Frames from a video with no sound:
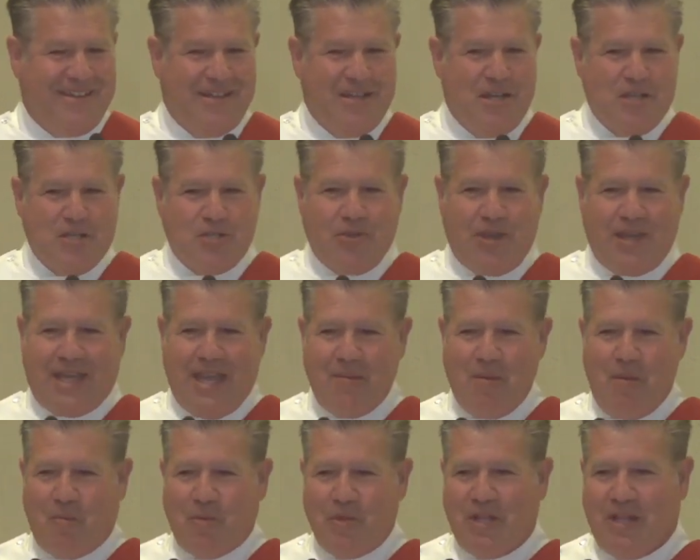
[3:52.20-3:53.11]
So I came
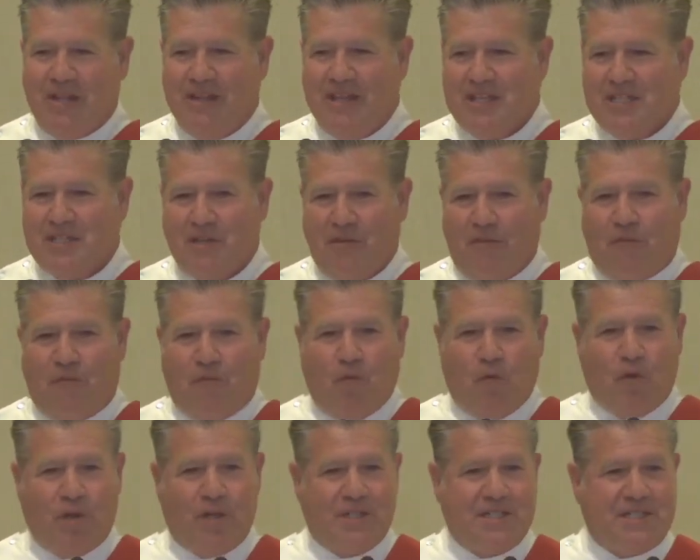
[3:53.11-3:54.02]
up with a list of
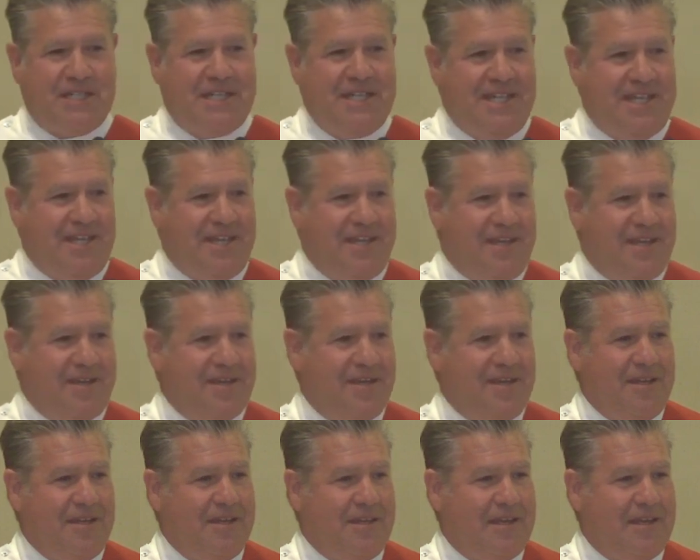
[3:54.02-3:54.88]
14